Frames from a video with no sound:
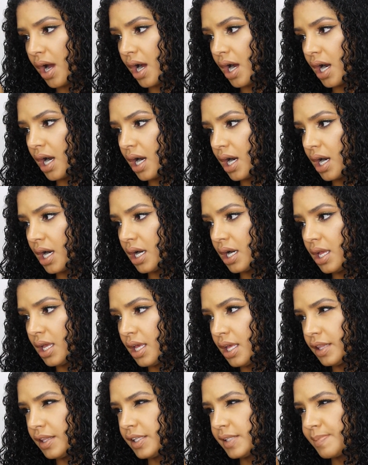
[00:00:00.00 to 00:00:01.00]
are,
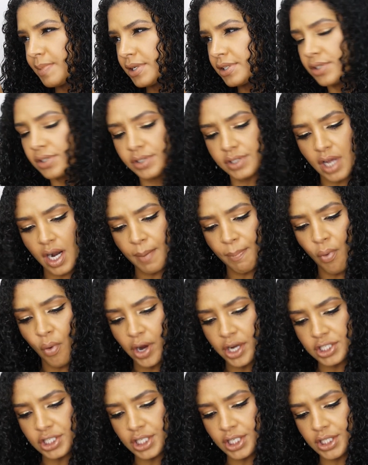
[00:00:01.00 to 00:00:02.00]
these bristles are
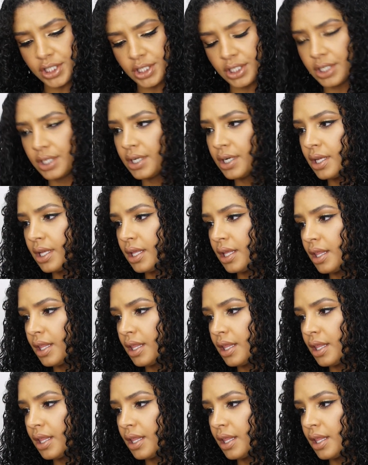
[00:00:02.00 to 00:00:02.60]
pointier.